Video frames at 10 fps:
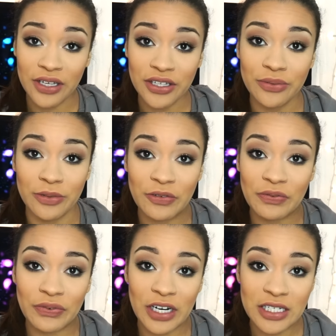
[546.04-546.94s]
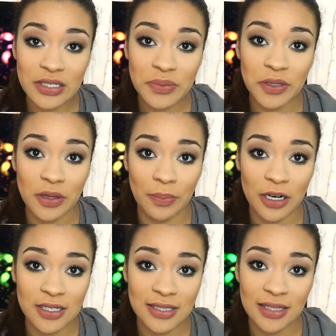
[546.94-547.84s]
can you be friends with a
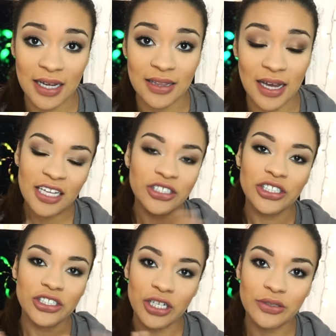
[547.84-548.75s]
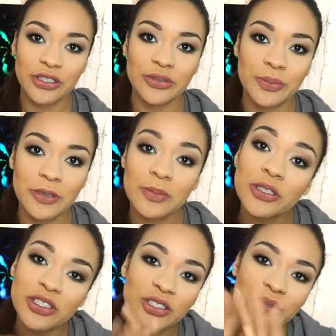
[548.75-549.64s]
person like that? It just shows you
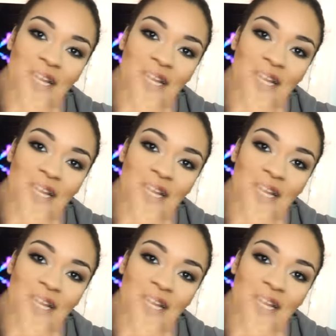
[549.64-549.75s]
people's true